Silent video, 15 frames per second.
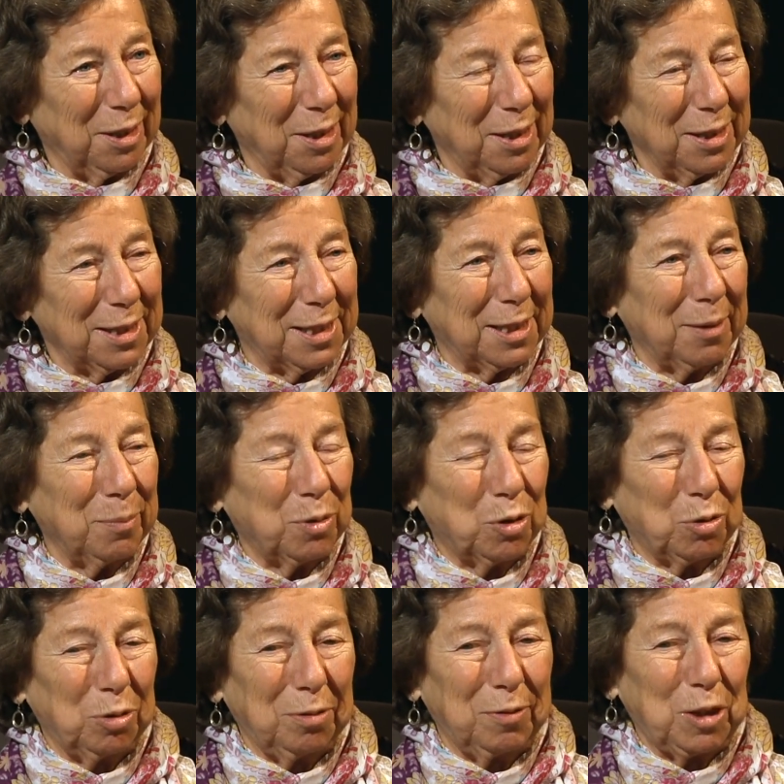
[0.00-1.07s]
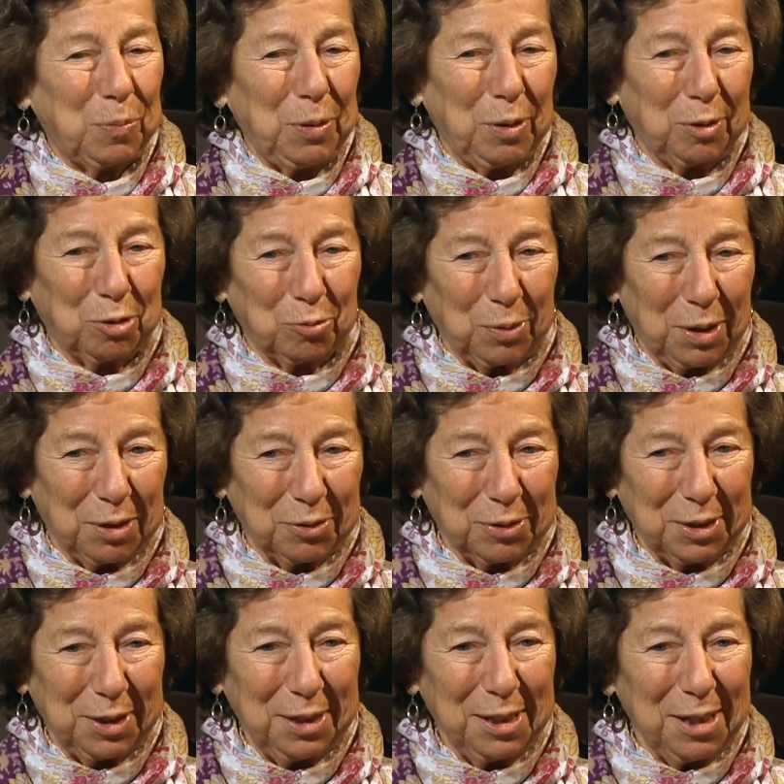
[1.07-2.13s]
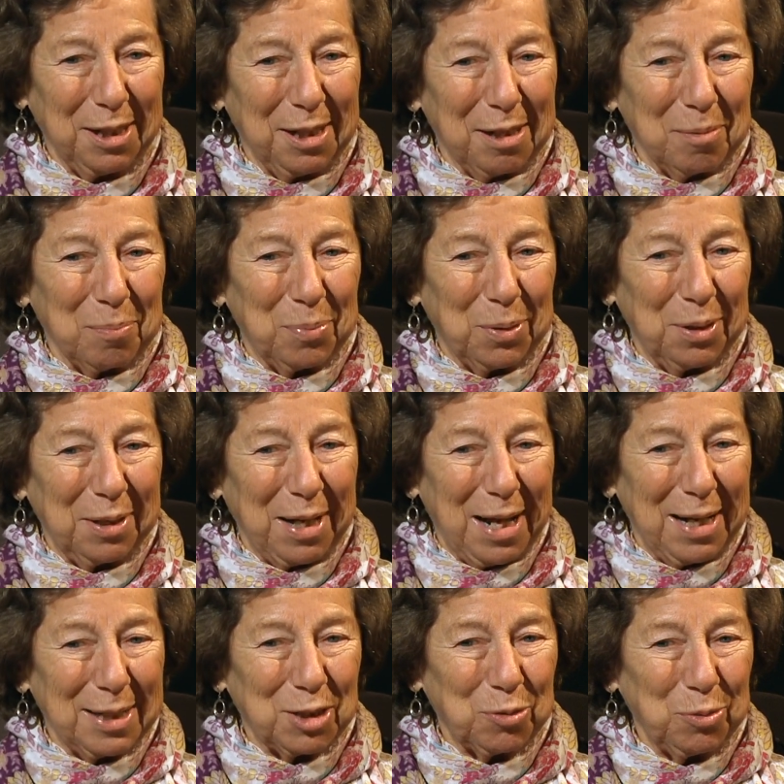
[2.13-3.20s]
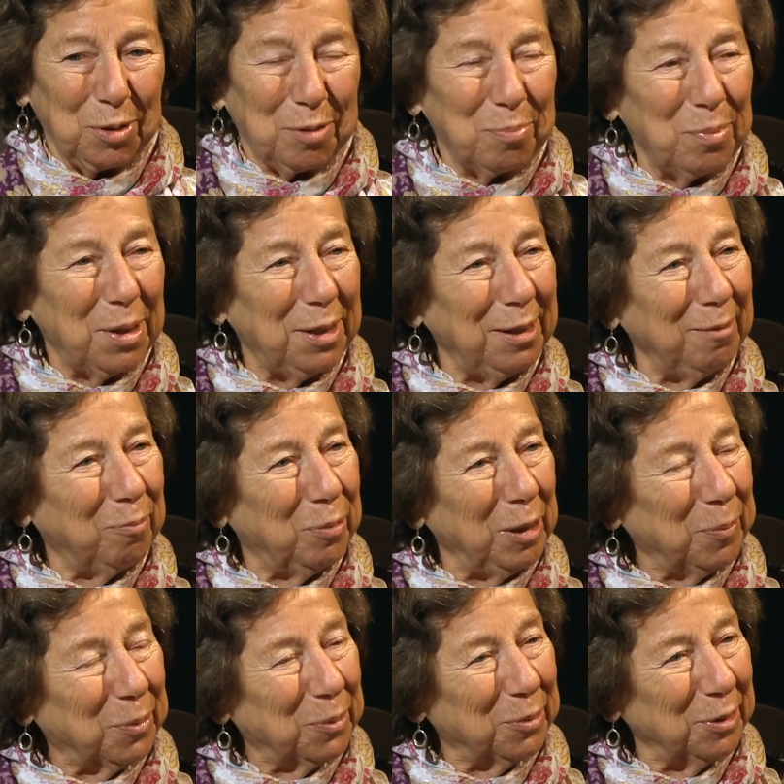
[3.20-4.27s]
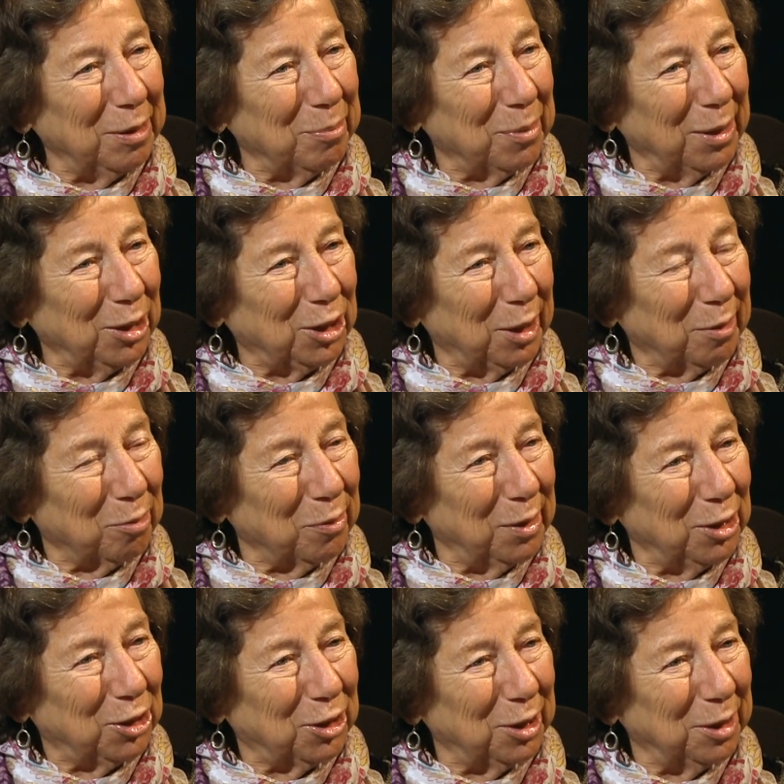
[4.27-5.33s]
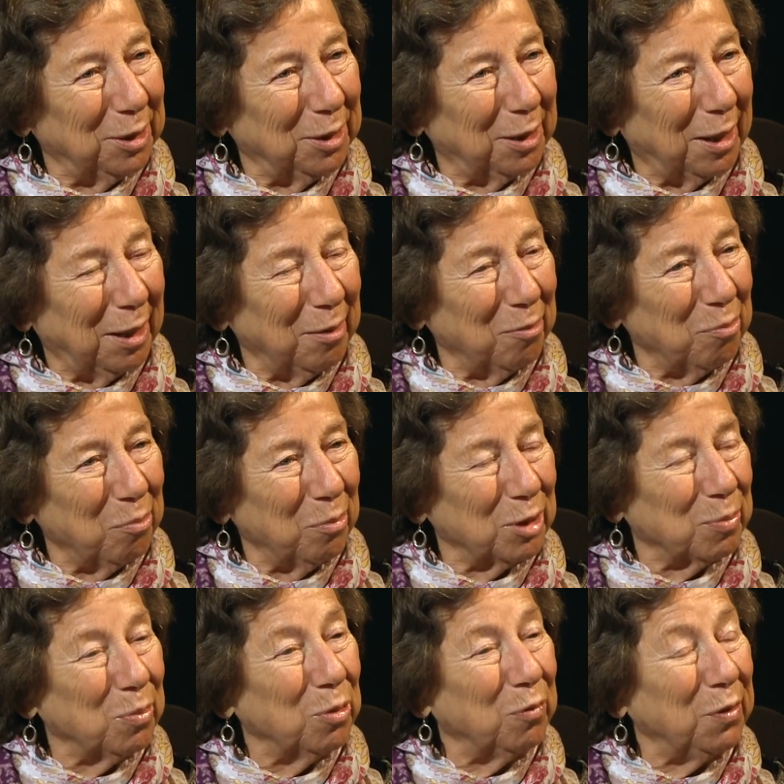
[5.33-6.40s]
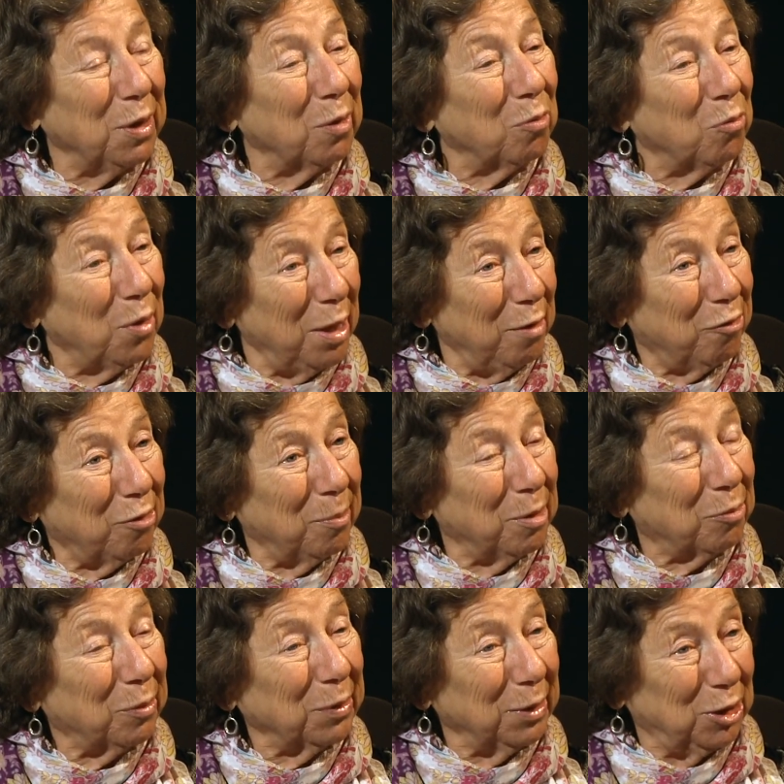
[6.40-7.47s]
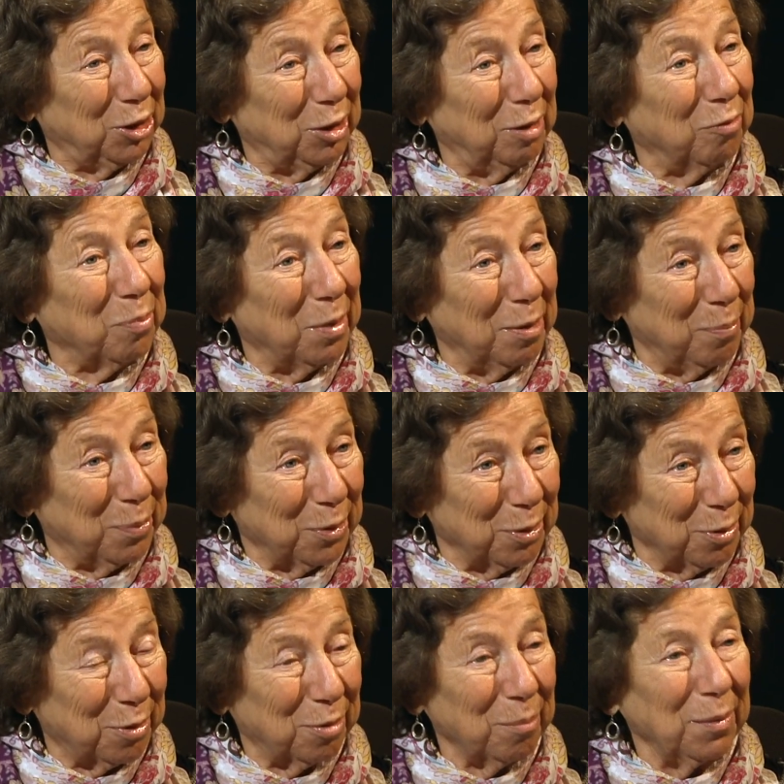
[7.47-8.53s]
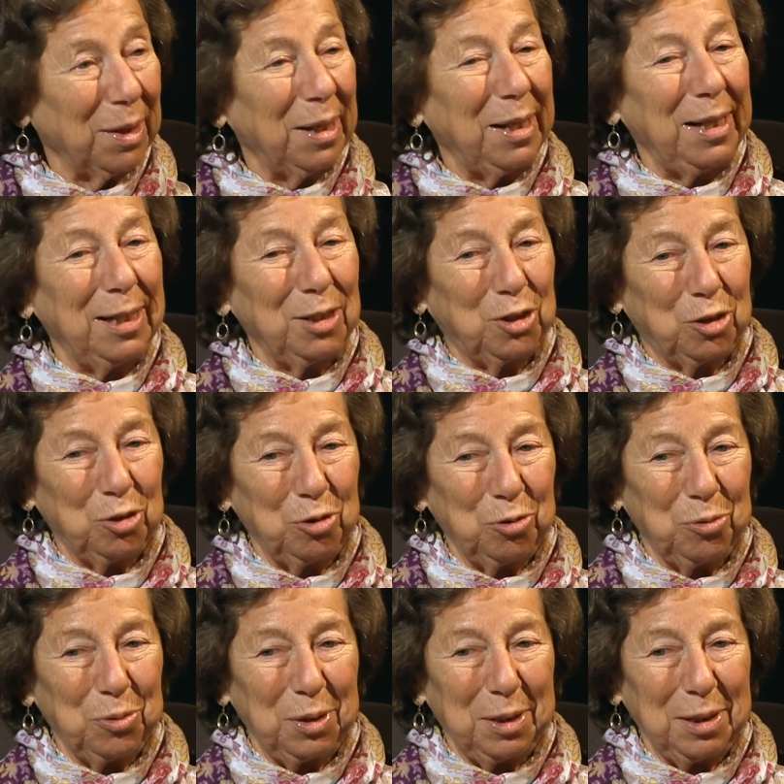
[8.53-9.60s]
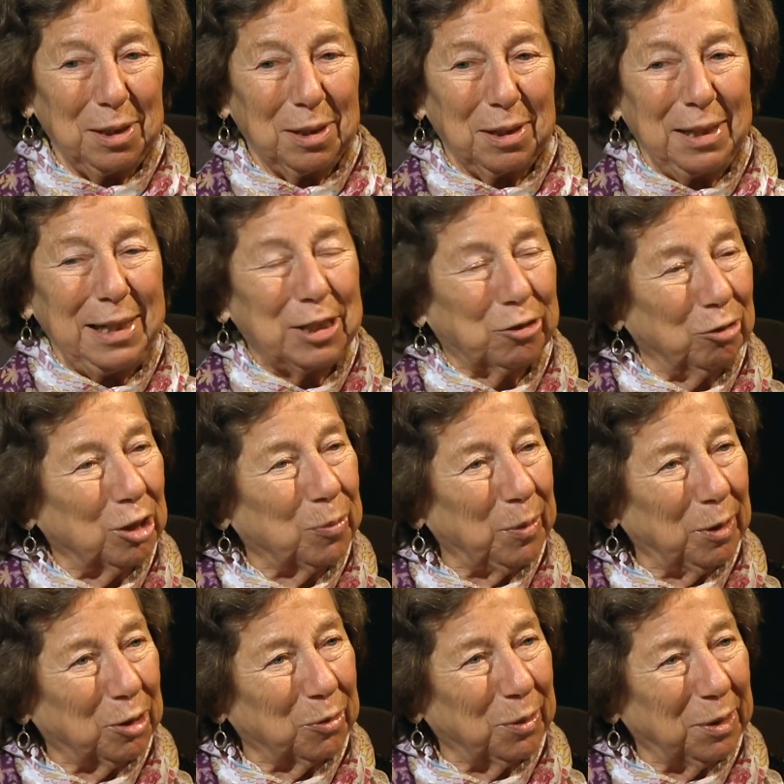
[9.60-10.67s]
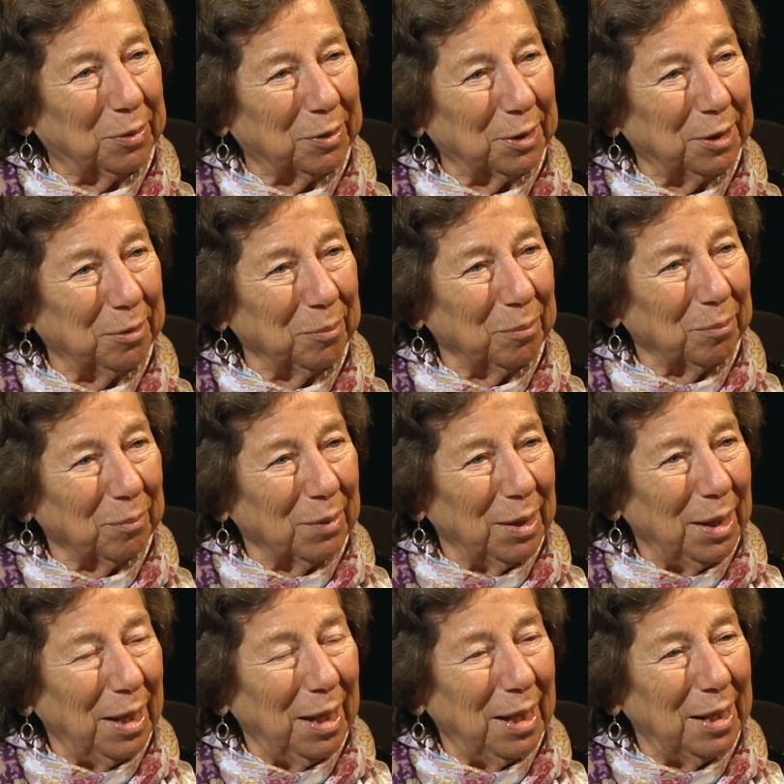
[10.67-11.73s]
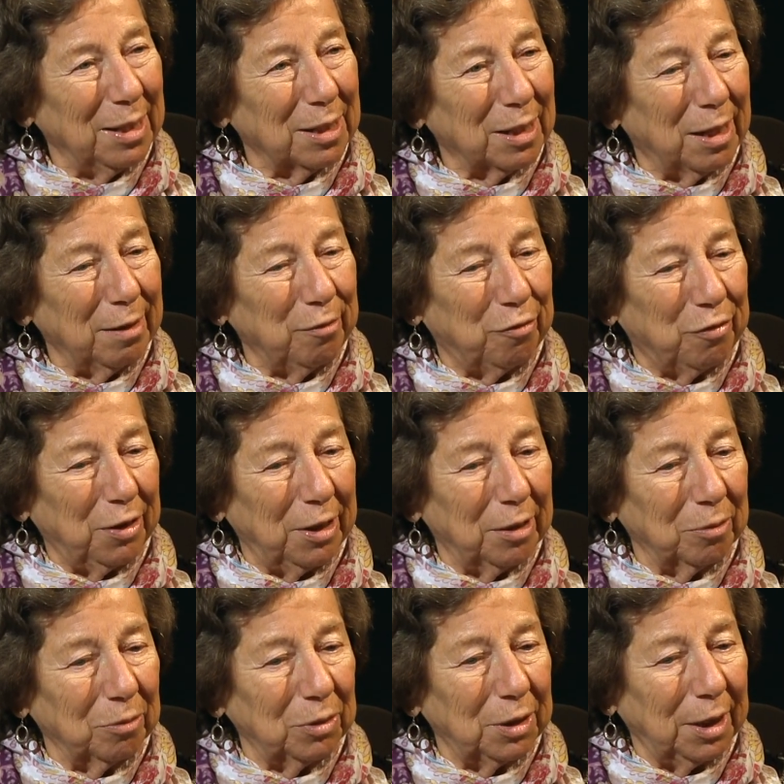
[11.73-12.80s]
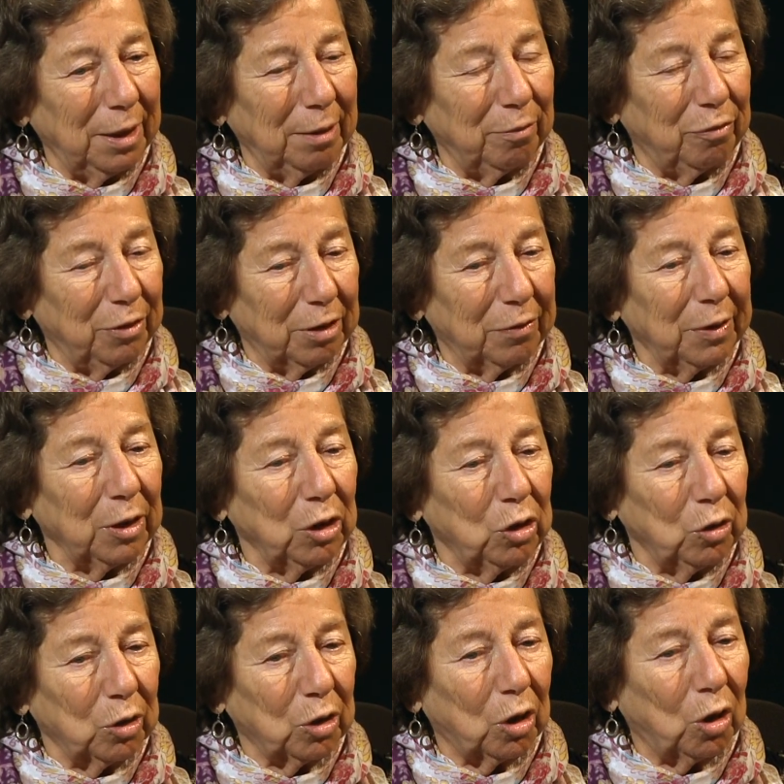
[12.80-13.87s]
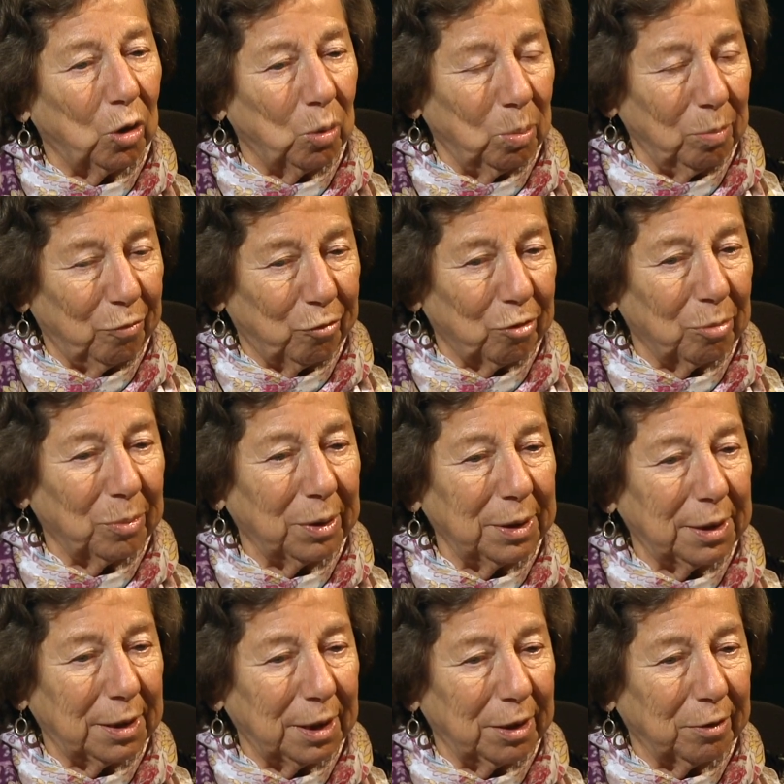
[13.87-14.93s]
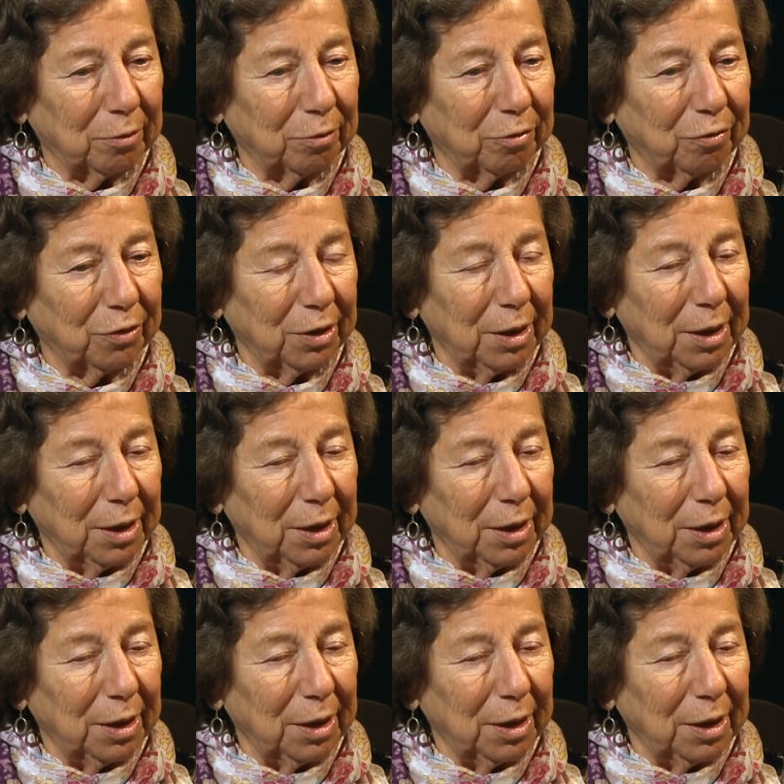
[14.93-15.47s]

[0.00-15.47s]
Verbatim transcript: some sort of spirituality. But as with many people in my generation, I was moving away from the religion of my sure. birth into yeah. Eastern spirituality. Yeah. And I found a very good home for myself